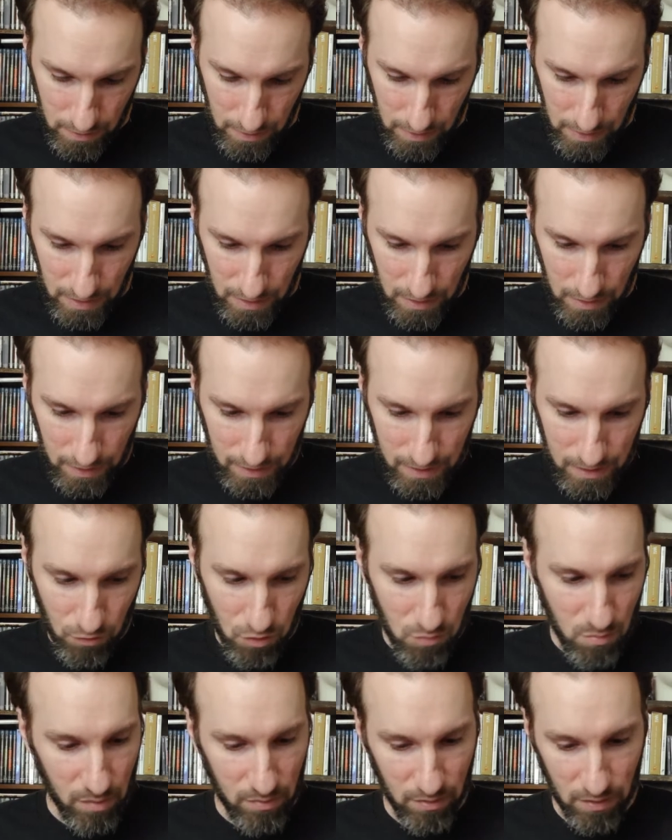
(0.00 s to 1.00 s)
And I can't
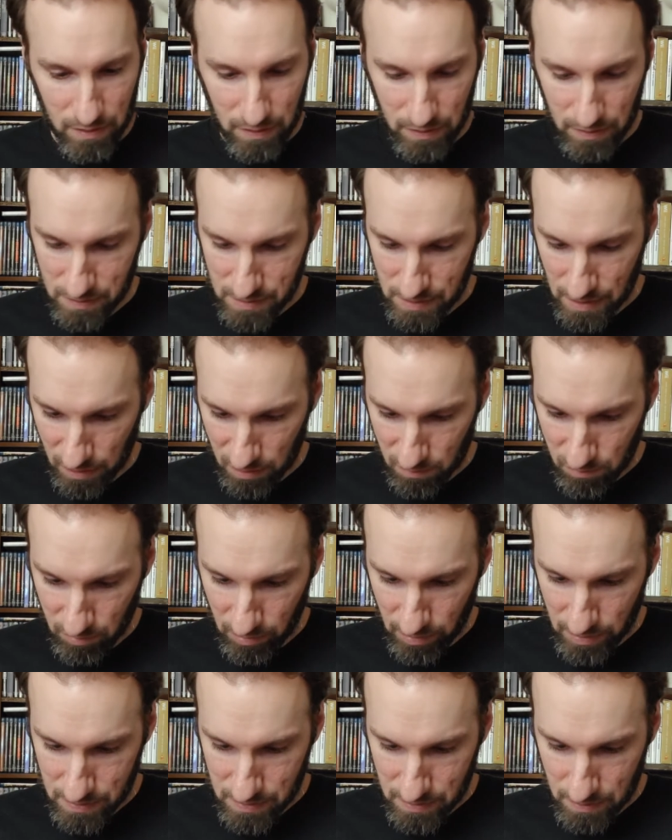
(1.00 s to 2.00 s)
remember the exact
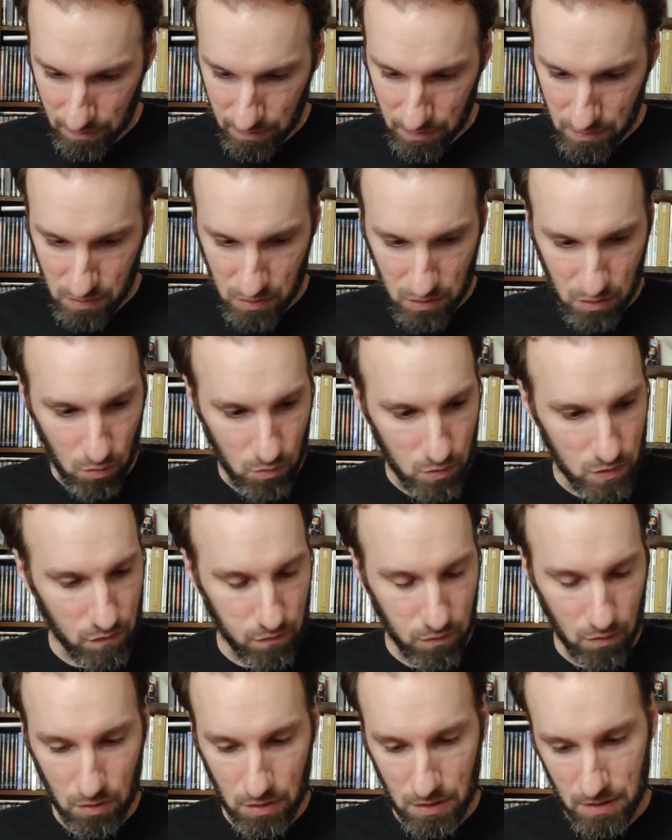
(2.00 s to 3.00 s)
price that this goes
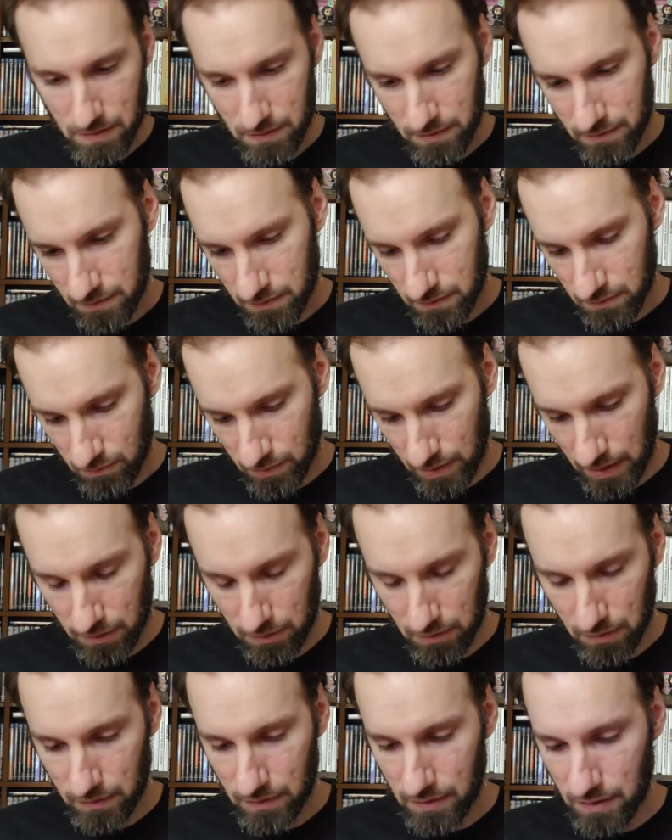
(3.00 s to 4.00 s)
for. When I
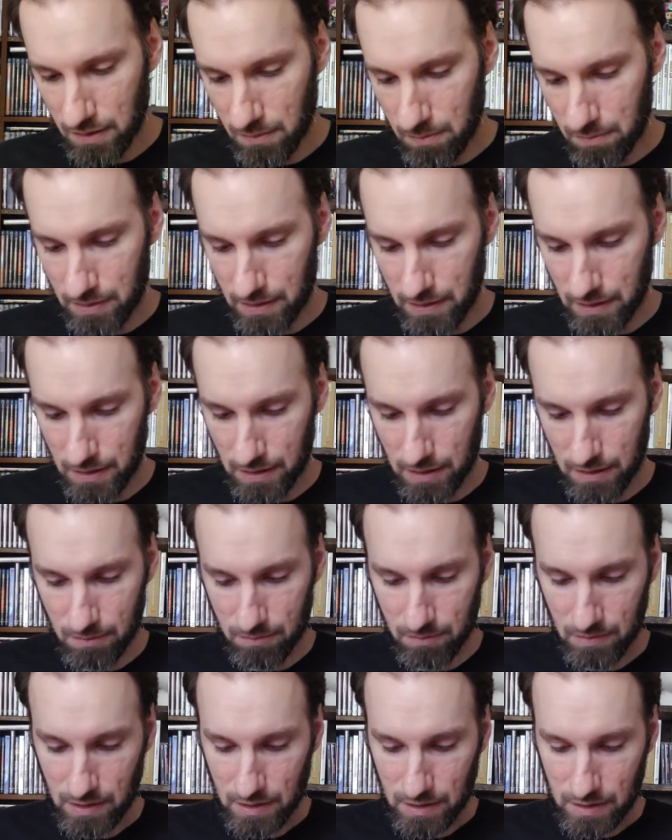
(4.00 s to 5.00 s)
looked it up, but
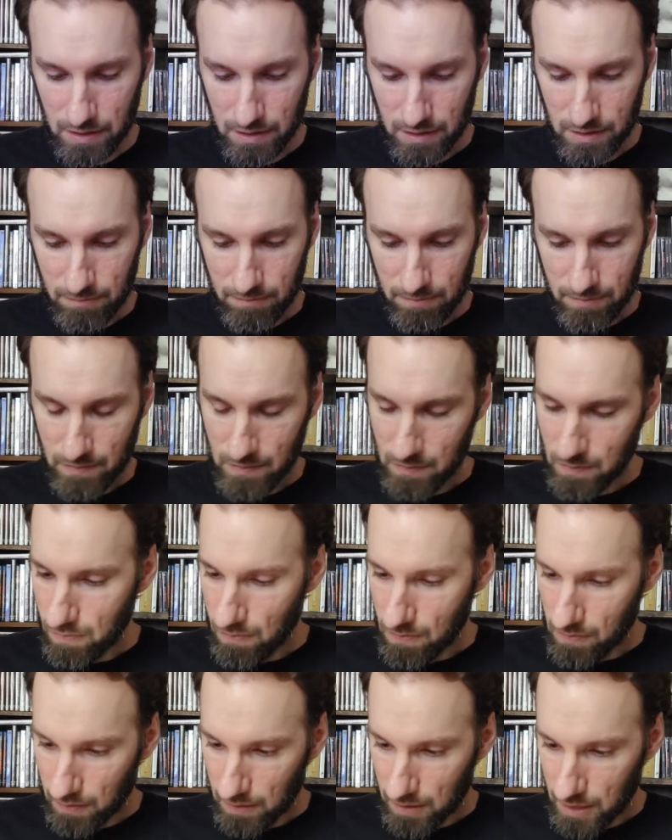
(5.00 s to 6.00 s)

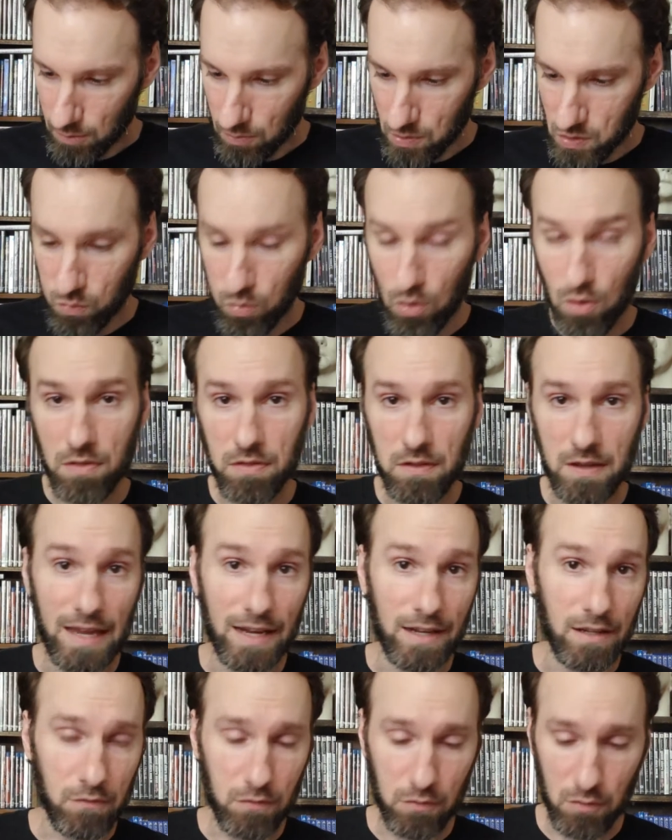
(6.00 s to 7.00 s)
it was worth
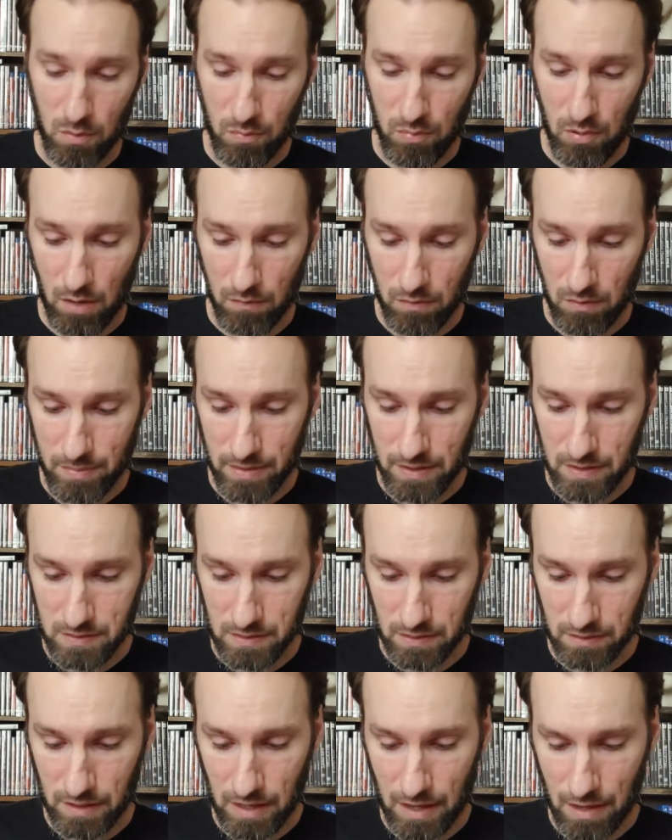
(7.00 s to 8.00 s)
getting for a profit,
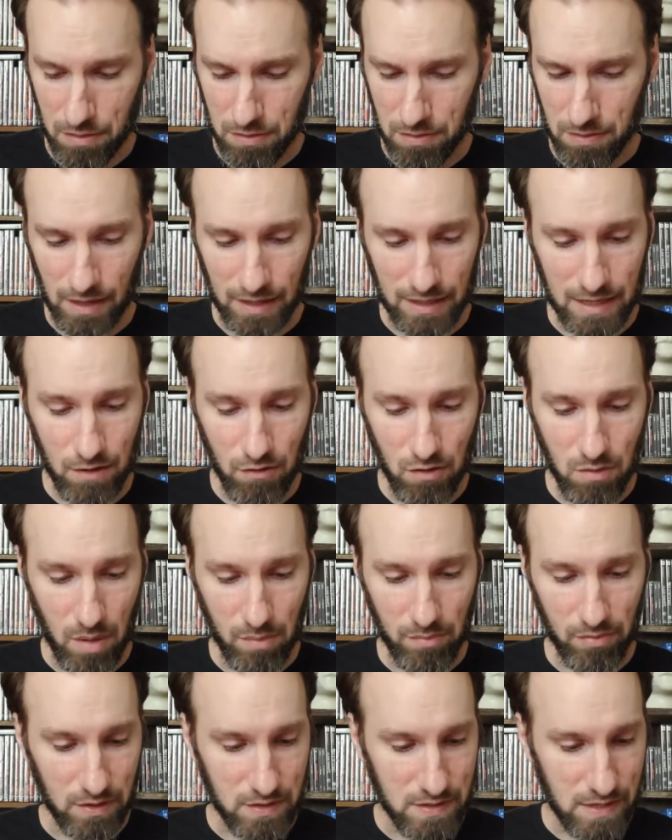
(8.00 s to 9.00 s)
basically. I can't
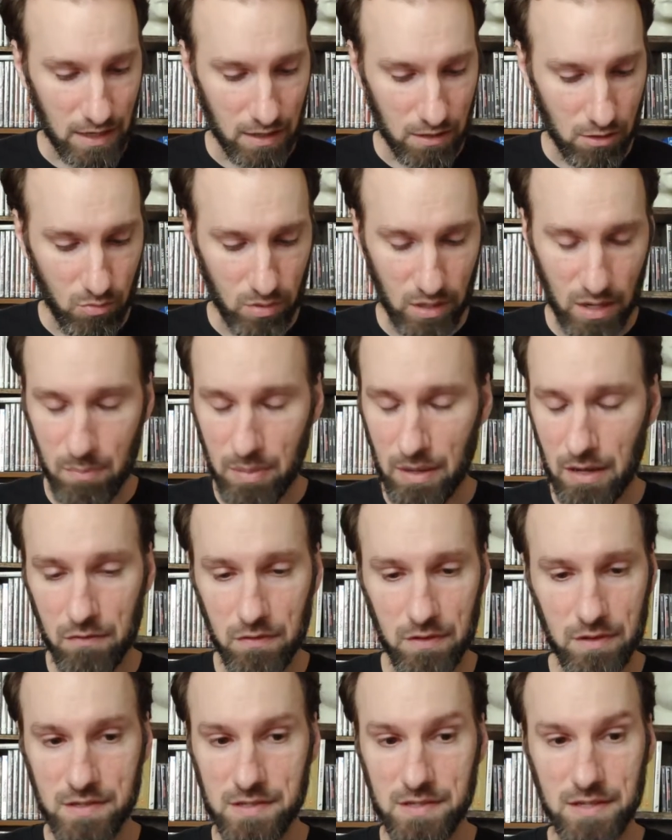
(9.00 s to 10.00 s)
remember exactly what I paid
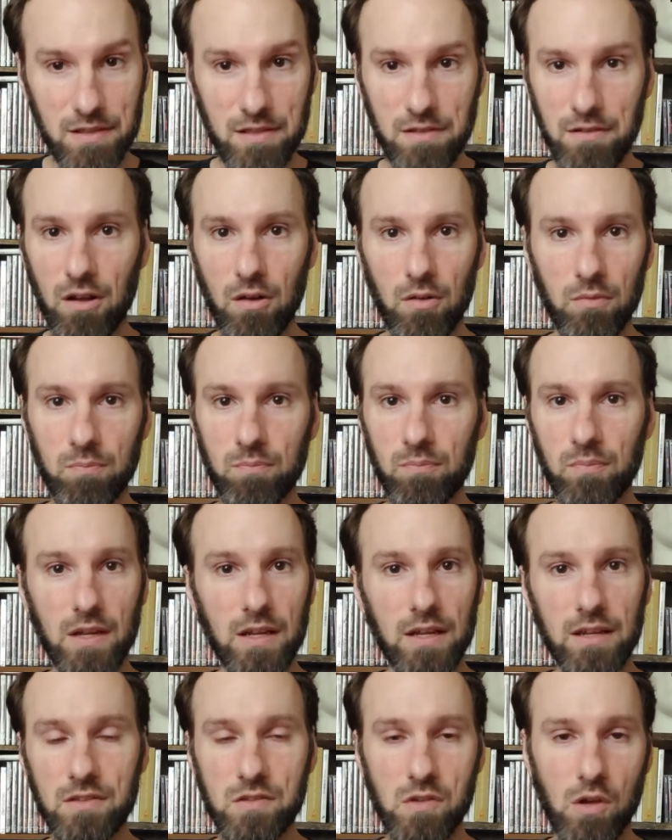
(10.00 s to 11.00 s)
for this either.
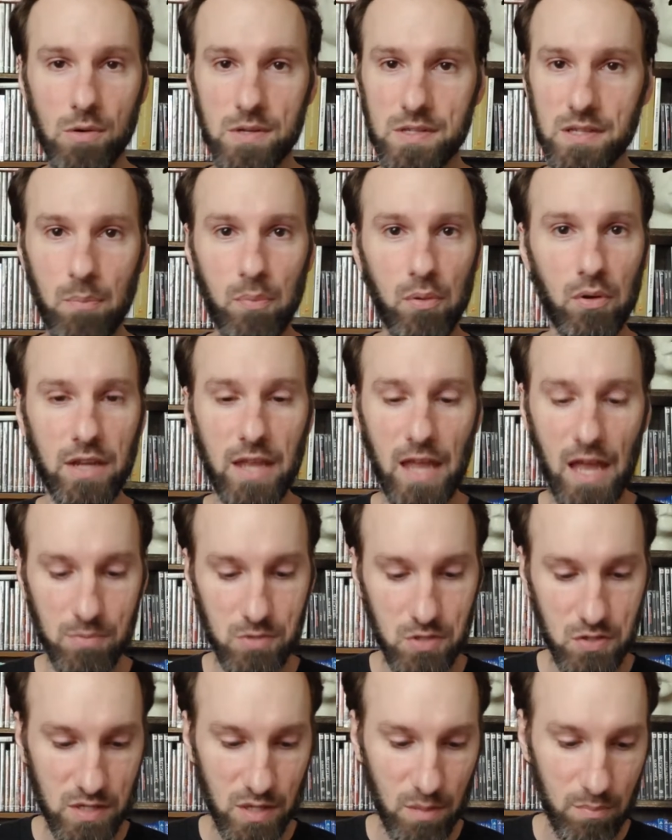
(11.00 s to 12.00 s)
As always, I put
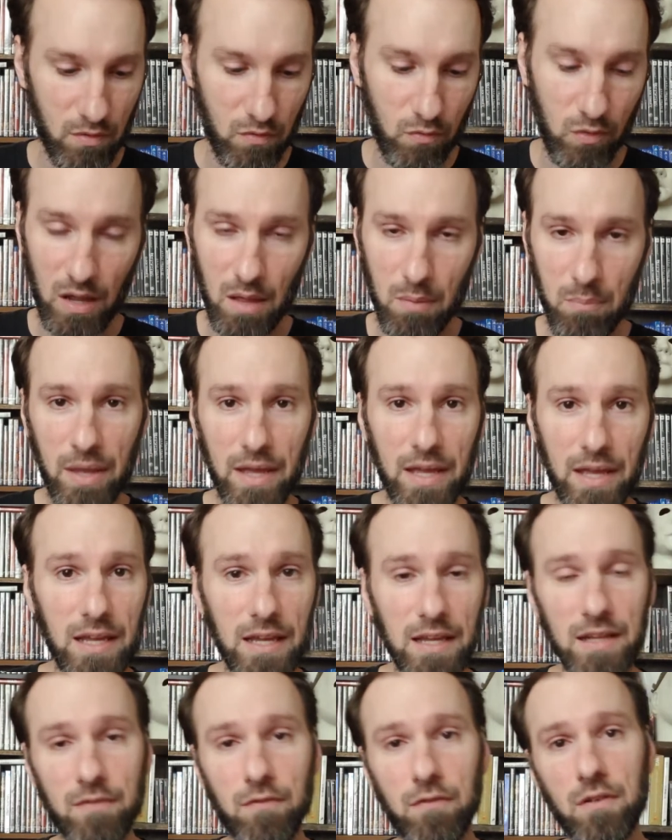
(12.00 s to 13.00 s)
captions up of what I
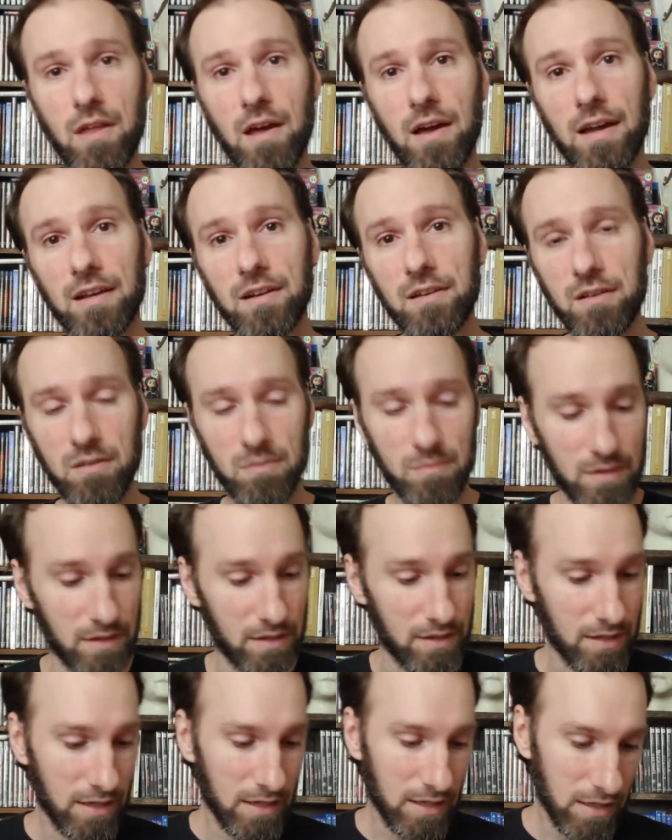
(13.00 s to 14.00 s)
paid for the item
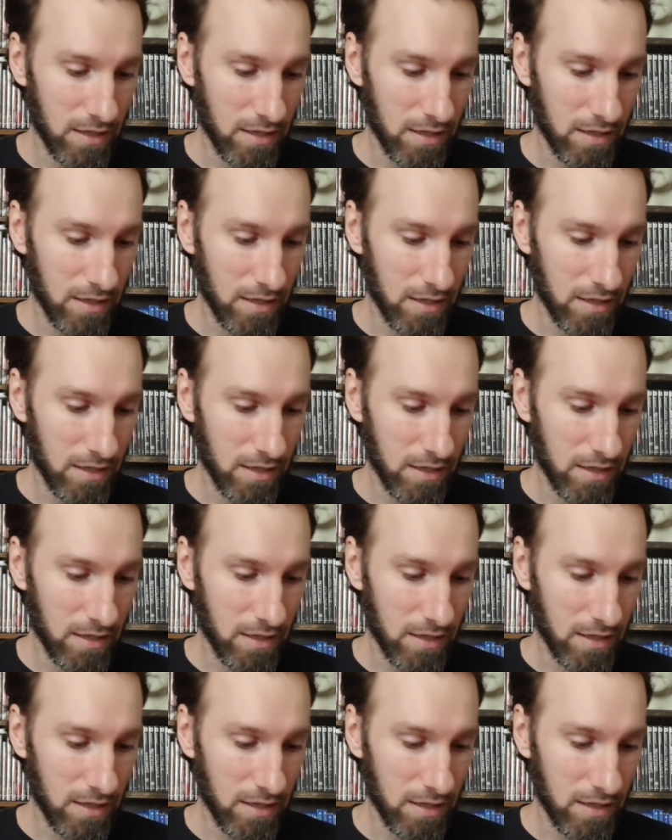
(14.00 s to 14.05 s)
and